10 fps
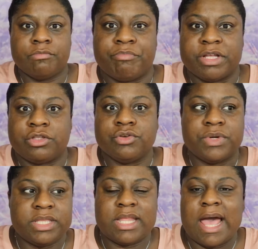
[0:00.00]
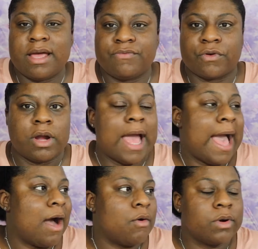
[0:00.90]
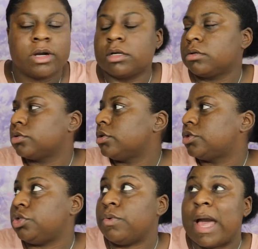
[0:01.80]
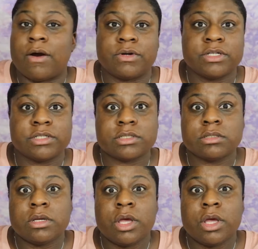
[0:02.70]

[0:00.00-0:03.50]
but doing that for an hour, 2 hours,